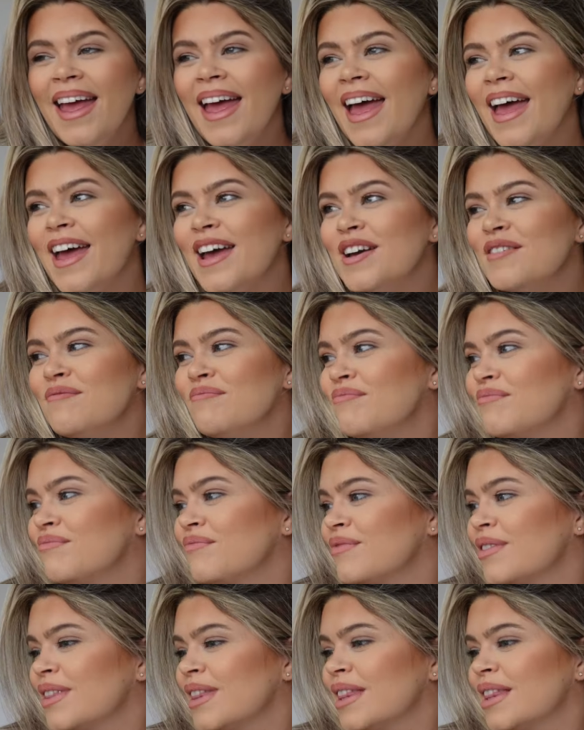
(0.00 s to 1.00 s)

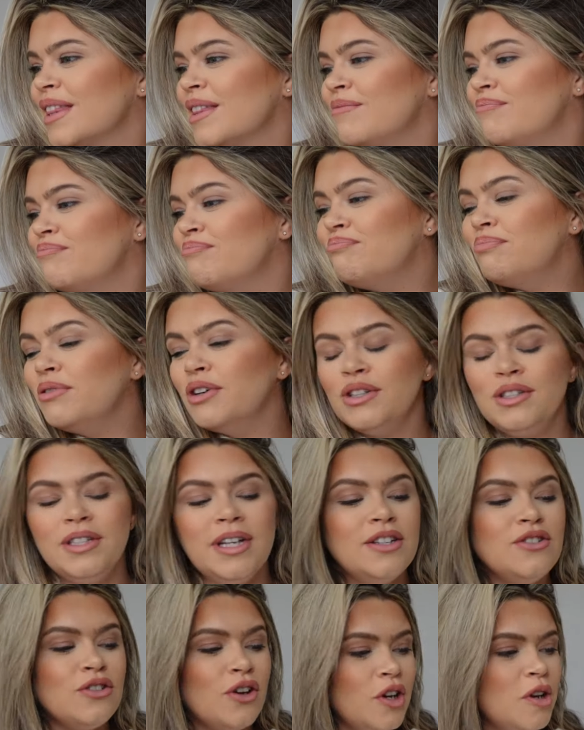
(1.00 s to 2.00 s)
But
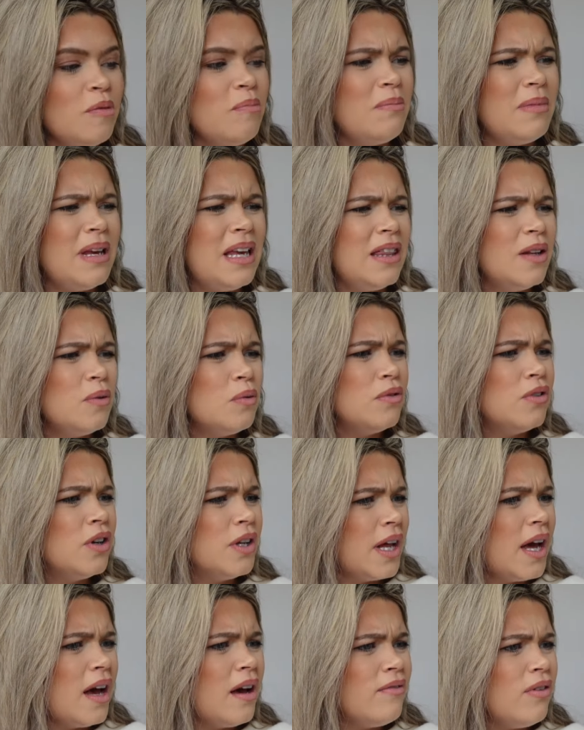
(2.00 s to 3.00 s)
it's gonna mean that we're
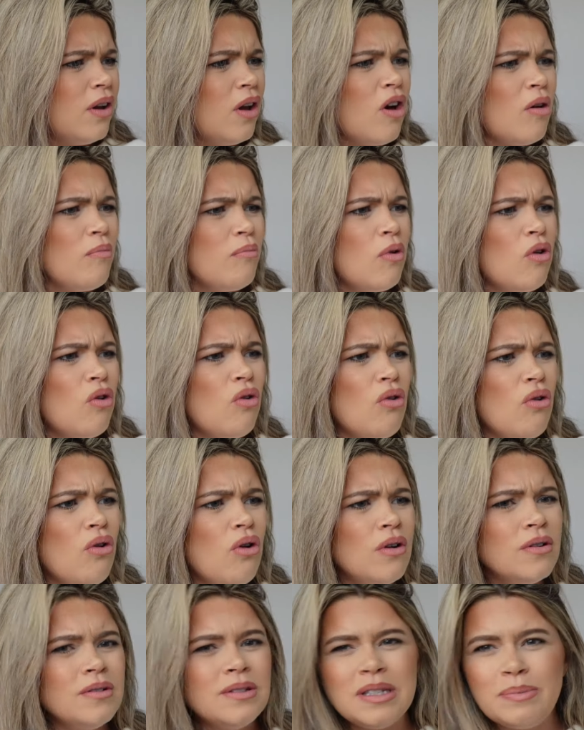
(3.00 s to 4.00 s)
gonna have a lot more
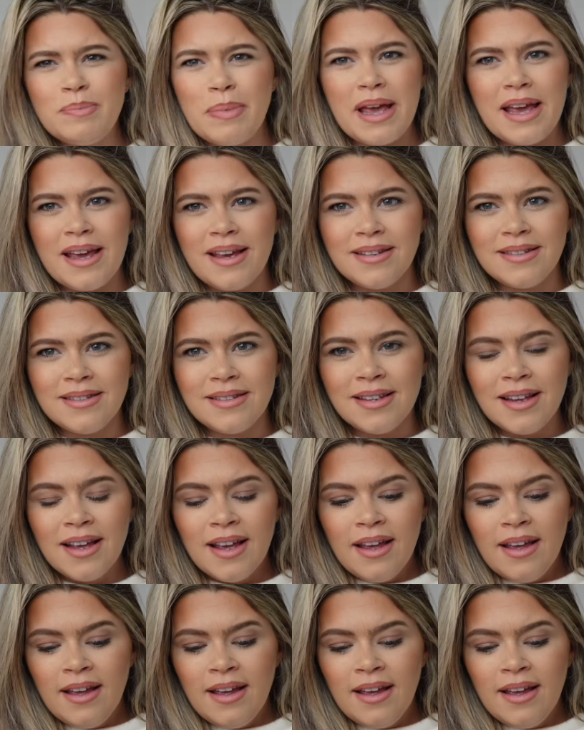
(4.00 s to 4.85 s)
space